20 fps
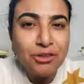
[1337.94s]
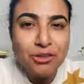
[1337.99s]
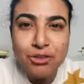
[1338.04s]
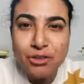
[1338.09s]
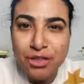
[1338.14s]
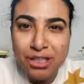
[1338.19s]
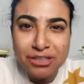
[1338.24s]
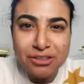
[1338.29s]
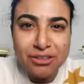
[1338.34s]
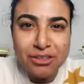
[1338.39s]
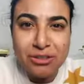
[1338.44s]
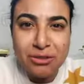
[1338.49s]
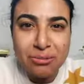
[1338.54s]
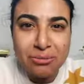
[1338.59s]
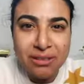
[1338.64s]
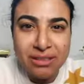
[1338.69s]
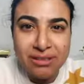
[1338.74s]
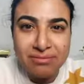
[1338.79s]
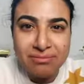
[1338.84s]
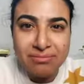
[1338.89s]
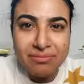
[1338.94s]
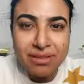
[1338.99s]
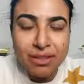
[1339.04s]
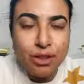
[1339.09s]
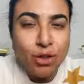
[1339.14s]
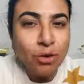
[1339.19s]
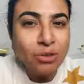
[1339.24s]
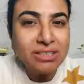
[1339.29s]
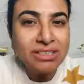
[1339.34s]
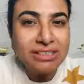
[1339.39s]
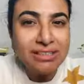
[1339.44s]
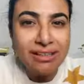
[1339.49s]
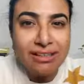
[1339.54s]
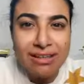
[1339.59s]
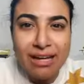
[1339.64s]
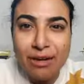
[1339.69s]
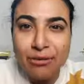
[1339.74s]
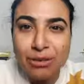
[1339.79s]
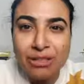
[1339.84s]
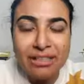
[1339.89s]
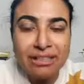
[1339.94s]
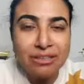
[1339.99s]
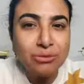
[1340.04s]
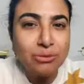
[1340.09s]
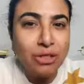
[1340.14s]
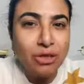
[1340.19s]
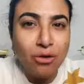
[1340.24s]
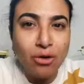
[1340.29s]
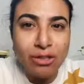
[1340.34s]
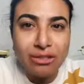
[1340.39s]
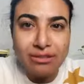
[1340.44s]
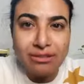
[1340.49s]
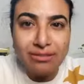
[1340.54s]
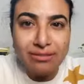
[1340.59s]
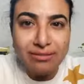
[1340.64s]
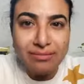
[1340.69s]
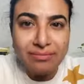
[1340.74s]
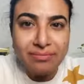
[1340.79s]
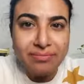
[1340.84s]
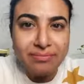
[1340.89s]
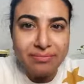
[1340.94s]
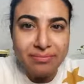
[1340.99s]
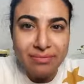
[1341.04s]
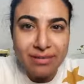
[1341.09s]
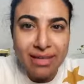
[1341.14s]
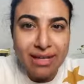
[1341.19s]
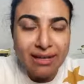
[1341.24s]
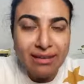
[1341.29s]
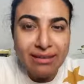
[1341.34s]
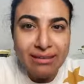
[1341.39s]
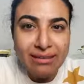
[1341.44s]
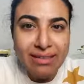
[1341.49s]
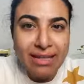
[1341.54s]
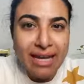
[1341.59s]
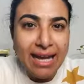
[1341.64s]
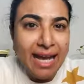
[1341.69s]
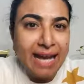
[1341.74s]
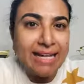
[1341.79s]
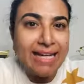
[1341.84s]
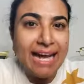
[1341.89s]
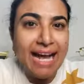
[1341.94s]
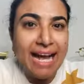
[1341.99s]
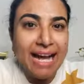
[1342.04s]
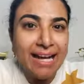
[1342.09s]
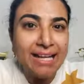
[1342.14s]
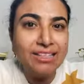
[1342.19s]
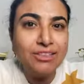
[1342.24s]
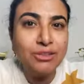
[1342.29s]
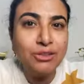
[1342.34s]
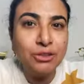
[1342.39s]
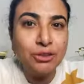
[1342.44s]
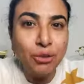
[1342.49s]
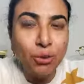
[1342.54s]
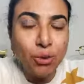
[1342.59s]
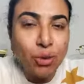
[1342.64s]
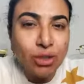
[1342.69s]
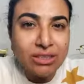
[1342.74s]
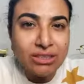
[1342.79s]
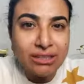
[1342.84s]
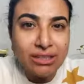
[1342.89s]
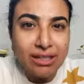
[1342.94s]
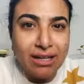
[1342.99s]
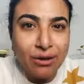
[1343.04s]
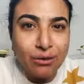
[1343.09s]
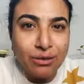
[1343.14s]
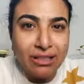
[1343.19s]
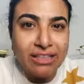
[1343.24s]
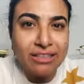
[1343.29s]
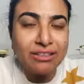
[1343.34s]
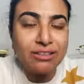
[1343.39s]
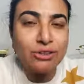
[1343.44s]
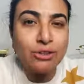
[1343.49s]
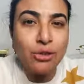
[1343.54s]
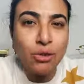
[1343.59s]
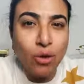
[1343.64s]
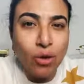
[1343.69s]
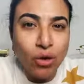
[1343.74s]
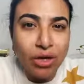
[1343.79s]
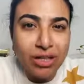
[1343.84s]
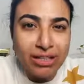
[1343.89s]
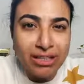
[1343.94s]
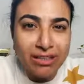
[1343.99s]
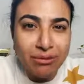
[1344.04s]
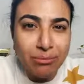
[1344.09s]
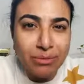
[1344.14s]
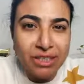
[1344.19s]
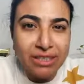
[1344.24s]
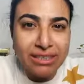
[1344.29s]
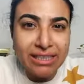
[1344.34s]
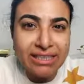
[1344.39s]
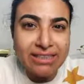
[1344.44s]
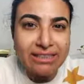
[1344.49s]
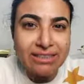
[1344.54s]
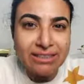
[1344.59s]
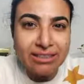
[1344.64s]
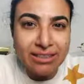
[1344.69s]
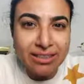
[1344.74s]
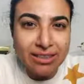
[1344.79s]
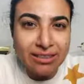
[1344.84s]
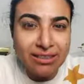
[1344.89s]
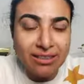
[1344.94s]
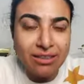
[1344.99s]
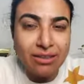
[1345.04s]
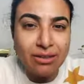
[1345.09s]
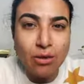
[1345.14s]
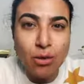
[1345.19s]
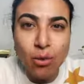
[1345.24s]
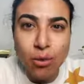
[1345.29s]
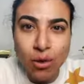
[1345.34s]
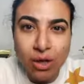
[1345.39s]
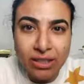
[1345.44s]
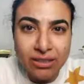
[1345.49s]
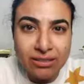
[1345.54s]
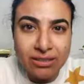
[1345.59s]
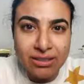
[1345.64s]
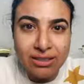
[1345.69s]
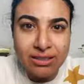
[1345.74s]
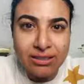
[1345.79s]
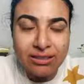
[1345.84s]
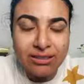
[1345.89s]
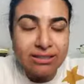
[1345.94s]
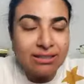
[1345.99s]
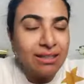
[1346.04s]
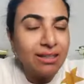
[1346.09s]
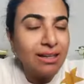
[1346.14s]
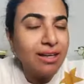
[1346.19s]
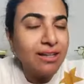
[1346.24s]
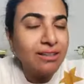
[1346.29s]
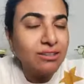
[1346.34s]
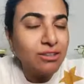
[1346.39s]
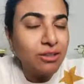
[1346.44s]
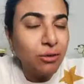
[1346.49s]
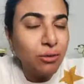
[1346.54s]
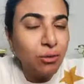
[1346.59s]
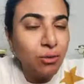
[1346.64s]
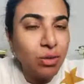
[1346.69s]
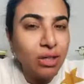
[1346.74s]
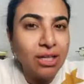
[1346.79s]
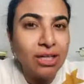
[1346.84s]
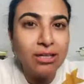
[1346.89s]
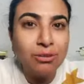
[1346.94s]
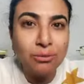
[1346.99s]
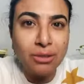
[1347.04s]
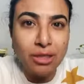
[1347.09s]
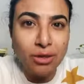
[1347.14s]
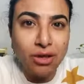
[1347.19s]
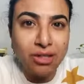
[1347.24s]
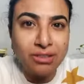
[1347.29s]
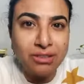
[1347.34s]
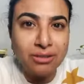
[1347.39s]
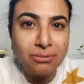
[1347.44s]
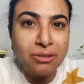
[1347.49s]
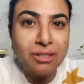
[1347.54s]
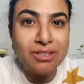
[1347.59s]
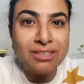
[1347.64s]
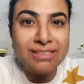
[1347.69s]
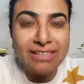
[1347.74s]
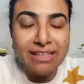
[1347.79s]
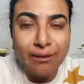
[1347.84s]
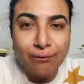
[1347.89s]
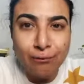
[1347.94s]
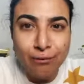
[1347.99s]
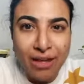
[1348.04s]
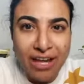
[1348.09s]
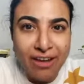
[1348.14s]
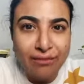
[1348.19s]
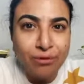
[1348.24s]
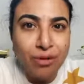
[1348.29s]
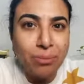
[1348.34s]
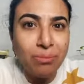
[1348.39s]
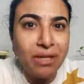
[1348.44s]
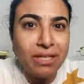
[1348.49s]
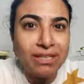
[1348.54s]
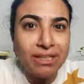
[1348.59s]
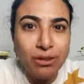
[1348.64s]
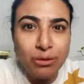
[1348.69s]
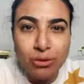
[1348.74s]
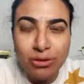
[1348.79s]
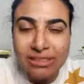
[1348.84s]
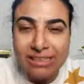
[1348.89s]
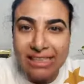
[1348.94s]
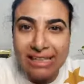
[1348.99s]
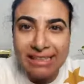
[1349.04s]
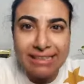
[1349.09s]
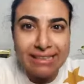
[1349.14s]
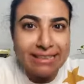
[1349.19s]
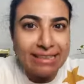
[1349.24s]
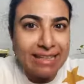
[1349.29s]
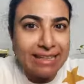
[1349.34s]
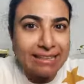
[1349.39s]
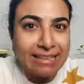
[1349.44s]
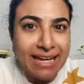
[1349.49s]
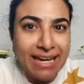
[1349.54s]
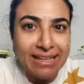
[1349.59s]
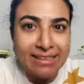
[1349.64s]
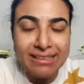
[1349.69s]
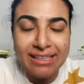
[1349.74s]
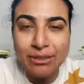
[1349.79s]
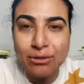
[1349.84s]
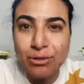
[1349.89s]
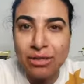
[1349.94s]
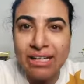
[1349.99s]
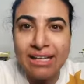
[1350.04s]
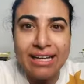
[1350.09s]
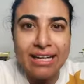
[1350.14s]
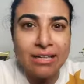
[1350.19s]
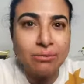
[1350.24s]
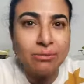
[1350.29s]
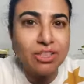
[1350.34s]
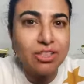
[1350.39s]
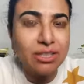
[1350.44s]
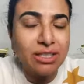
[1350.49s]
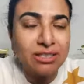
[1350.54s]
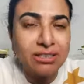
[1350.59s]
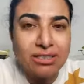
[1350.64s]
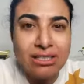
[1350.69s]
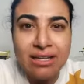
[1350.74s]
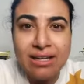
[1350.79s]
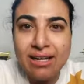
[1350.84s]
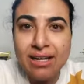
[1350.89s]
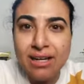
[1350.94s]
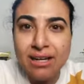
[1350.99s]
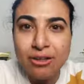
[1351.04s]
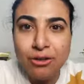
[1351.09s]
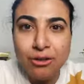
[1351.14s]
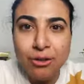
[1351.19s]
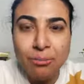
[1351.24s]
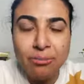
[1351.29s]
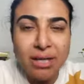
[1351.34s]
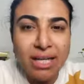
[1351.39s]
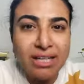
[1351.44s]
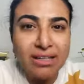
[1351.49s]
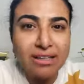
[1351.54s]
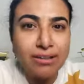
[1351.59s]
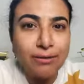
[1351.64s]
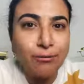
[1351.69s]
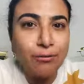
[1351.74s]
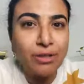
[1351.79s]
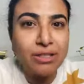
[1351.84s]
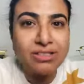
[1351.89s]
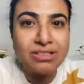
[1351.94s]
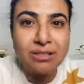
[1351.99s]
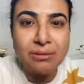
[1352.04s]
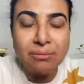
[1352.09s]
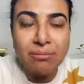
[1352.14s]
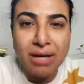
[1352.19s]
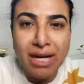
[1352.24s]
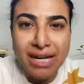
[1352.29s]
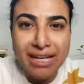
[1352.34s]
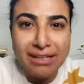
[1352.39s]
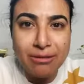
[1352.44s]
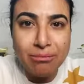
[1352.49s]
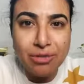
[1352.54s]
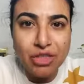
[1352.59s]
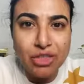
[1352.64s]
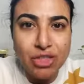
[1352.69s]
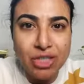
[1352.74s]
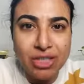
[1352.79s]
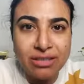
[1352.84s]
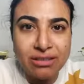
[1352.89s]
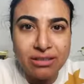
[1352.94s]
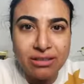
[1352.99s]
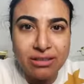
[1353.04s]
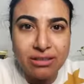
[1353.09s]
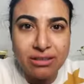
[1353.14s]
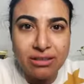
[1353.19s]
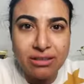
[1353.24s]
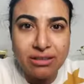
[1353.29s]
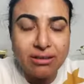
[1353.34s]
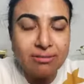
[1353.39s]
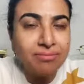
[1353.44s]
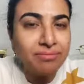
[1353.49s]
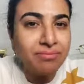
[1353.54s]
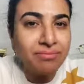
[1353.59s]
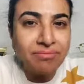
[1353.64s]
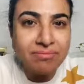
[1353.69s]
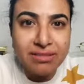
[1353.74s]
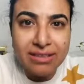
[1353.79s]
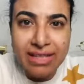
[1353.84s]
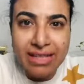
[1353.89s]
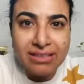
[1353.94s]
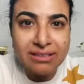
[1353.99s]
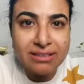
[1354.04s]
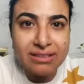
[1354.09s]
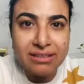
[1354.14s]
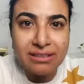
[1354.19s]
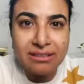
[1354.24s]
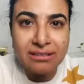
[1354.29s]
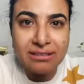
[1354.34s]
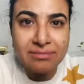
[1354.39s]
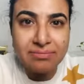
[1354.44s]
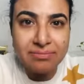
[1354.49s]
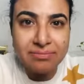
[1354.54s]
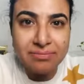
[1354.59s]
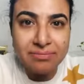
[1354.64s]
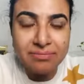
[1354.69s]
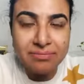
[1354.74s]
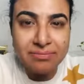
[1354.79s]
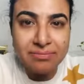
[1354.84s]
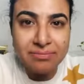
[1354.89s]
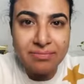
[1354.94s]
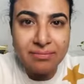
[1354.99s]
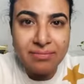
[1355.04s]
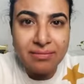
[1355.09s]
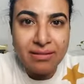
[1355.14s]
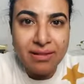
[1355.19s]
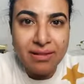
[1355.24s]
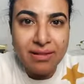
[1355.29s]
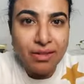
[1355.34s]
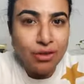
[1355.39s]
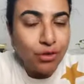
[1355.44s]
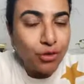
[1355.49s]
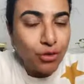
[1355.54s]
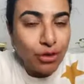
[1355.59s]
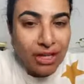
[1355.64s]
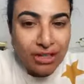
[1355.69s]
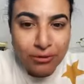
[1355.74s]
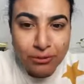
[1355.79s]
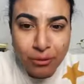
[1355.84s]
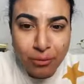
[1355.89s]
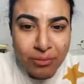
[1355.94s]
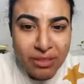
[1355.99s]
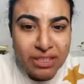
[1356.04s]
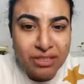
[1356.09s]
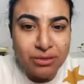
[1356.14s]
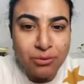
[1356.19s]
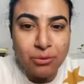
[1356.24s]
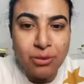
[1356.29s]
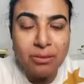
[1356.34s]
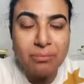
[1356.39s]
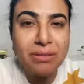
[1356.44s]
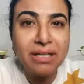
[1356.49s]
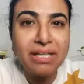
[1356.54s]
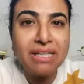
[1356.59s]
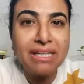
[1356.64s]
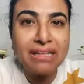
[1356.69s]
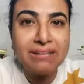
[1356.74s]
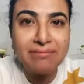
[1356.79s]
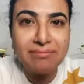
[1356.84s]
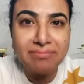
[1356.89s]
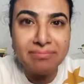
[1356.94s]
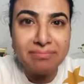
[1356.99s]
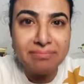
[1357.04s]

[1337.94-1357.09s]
trust you me, your surroundings will alter. Yeah. And as your surroundings, your immediate circle alters, the world will alter. Because if everybody looks at it like that, okay, let me just, you know, make a difference in my immediate circle, that's it. Transformation will begin.